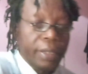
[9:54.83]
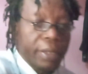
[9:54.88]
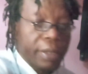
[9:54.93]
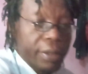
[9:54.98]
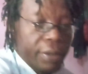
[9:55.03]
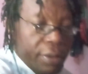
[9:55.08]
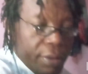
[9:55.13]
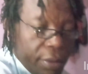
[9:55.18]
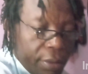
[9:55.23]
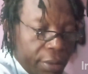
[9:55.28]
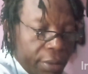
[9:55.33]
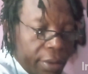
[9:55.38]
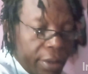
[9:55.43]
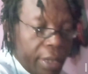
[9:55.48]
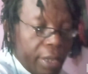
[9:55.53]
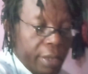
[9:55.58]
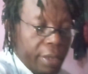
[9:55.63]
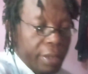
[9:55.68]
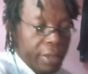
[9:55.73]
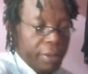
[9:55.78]
so
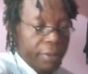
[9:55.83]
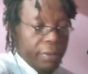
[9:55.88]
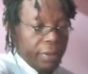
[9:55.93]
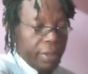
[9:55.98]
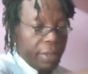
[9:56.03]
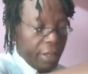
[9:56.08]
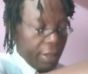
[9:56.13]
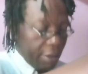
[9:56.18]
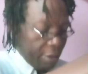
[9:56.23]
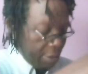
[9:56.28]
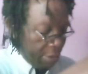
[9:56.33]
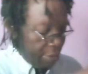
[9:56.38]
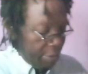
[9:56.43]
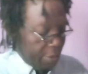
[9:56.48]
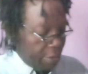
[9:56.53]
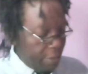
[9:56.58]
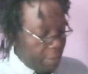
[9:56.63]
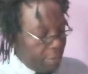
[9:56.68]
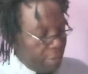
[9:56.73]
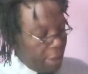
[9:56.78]
that is now
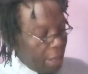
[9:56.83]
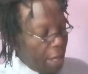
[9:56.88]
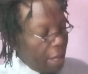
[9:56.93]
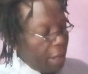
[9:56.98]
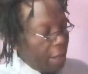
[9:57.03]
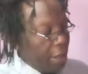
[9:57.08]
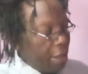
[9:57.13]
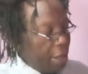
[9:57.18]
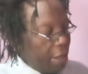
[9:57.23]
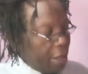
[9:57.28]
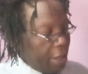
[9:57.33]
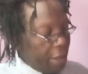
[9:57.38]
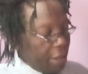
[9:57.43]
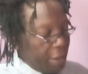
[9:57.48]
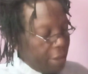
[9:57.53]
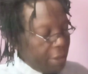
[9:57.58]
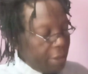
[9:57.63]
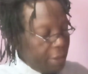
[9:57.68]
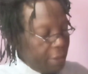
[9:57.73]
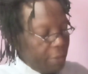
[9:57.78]
Planck.
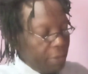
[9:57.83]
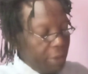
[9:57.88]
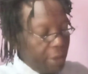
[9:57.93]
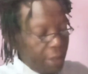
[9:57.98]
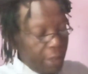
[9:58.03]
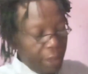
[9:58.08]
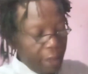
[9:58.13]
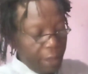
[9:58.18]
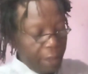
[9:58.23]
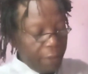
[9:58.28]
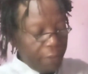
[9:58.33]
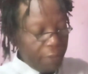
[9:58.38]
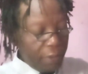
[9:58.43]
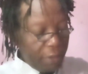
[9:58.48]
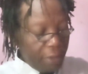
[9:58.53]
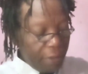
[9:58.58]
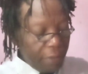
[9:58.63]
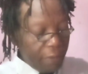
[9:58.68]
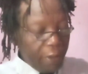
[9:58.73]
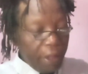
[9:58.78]
we're gonna give you
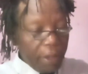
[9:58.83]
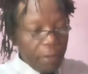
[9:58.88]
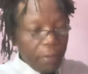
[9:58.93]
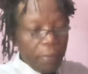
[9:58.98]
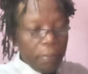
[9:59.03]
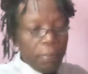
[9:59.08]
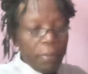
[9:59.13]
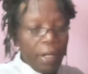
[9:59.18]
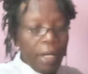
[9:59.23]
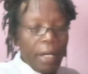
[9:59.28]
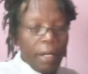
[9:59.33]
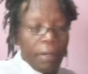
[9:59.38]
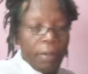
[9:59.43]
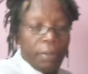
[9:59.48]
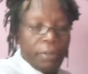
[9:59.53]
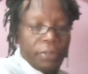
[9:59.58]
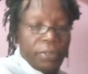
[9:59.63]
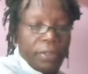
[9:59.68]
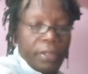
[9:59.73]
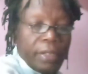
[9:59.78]
the value of Planck
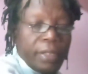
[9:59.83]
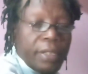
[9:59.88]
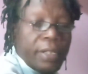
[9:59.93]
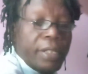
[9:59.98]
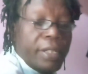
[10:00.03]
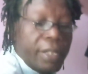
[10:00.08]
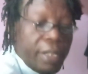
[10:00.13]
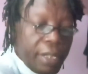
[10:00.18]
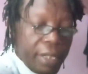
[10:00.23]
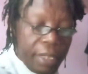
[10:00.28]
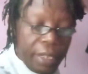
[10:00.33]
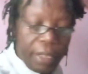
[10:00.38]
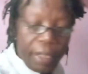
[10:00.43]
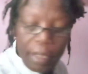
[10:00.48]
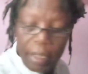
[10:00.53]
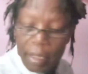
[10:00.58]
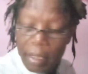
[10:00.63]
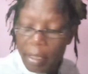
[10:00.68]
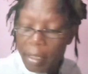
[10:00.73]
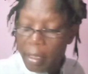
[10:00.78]
constant.
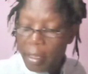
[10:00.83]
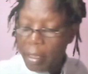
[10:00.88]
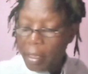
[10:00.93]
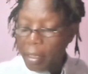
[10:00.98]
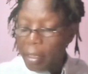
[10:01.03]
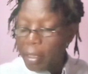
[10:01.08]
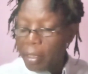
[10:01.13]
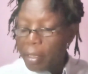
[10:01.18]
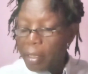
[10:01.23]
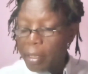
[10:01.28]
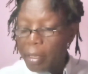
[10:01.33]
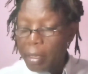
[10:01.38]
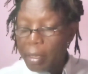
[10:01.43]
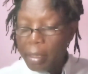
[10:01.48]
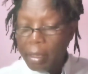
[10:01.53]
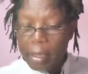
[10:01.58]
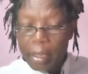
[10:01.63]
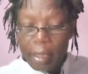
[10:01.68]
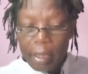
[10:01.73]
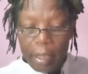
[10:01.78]

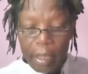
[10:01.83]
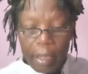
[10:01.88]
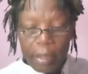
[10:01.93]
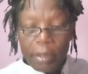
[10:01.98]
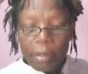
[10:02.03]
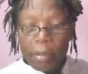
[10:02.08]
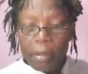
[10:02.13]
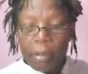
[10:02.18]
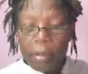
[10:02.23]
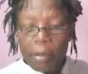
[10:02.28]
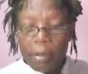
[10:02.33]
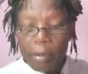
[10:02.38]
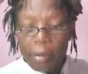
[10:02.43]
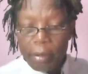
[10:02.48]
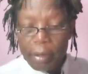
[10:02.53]
In the national,